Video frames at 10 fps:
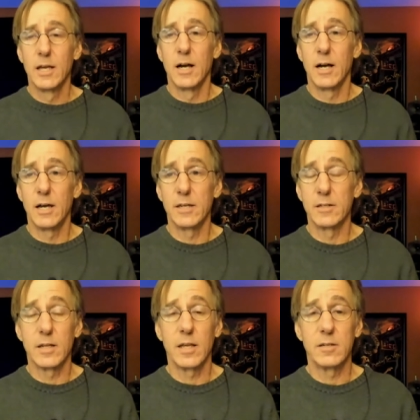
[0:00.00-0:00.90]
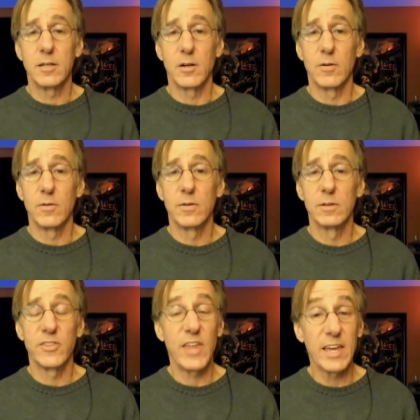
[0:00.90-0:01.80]
and, and you know,
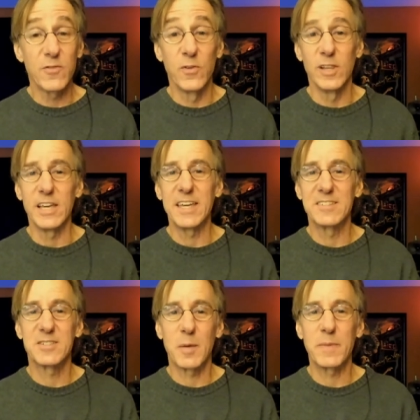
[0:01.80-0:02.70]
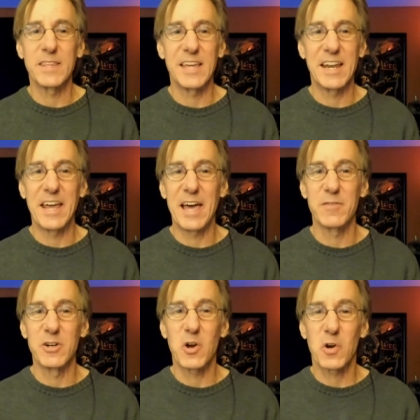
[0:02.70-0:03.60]
thankfully it's something that I
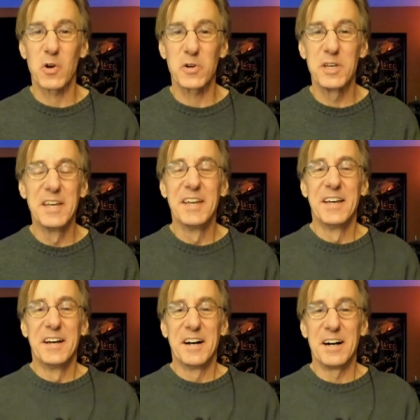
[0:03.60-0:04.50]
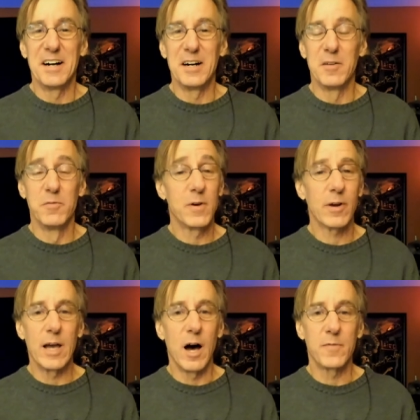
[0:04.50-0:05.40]
haven't heard uh, very
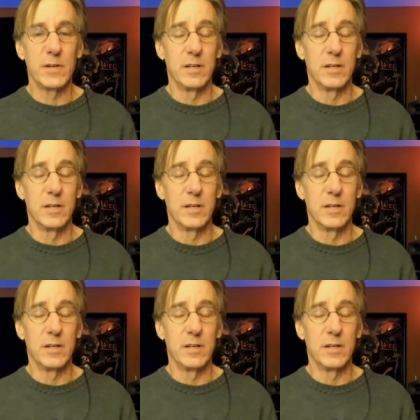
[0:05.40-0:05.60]
often.